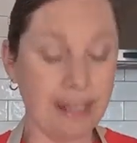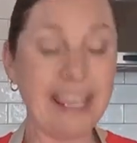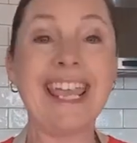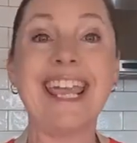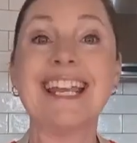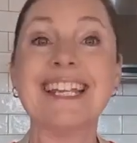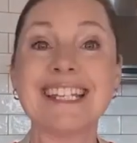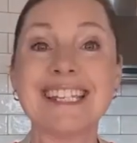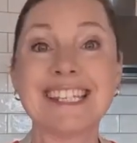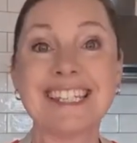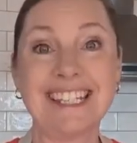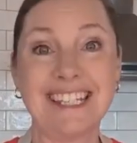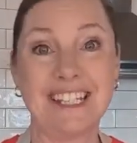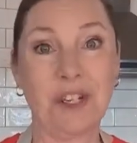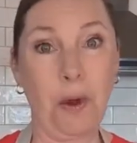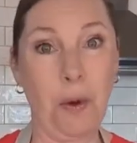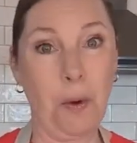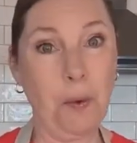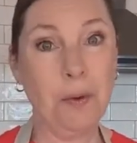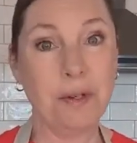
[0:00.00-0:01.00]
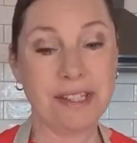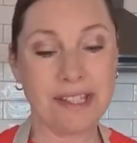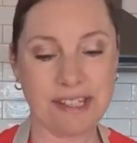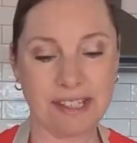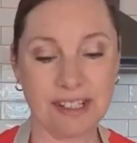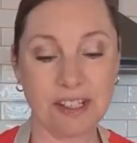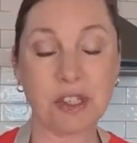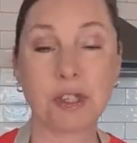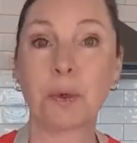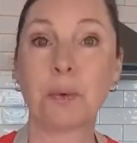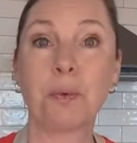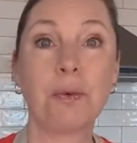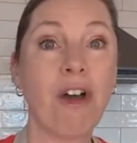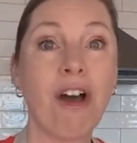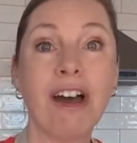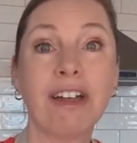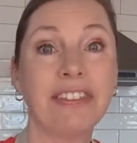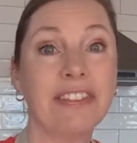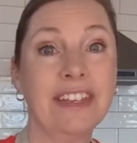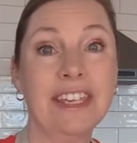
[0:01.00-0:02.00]
instant oats, so
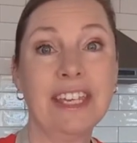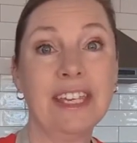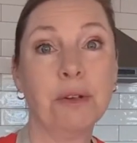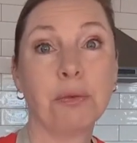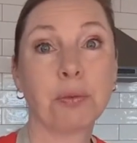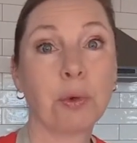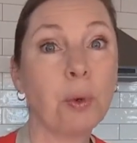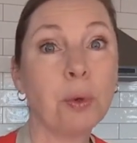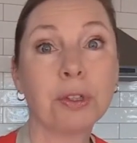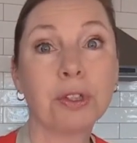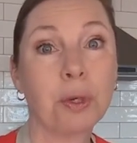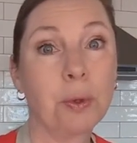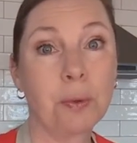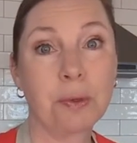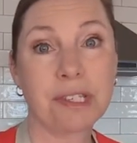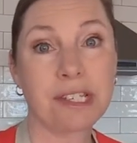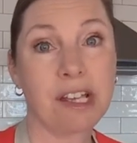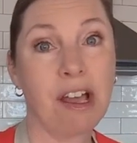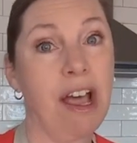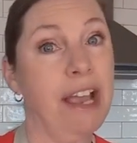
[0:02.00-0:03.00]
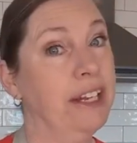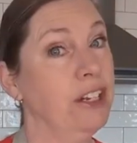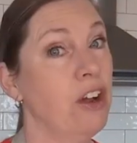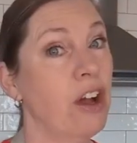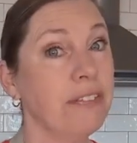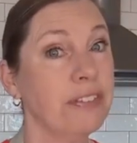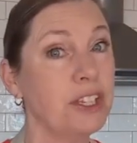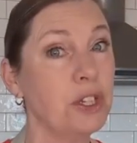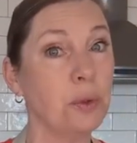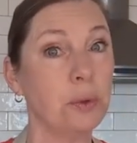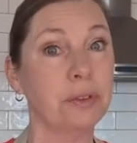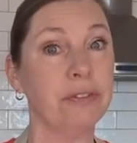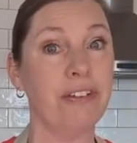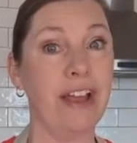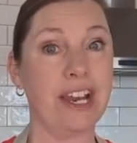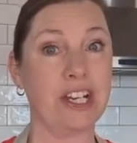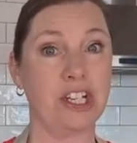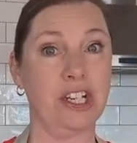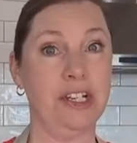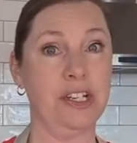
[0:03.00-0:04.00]
not the rolled oats kind, not the old
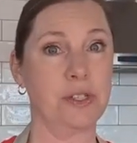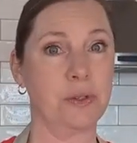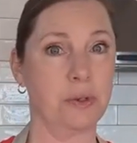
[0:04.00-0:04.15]
fashioned.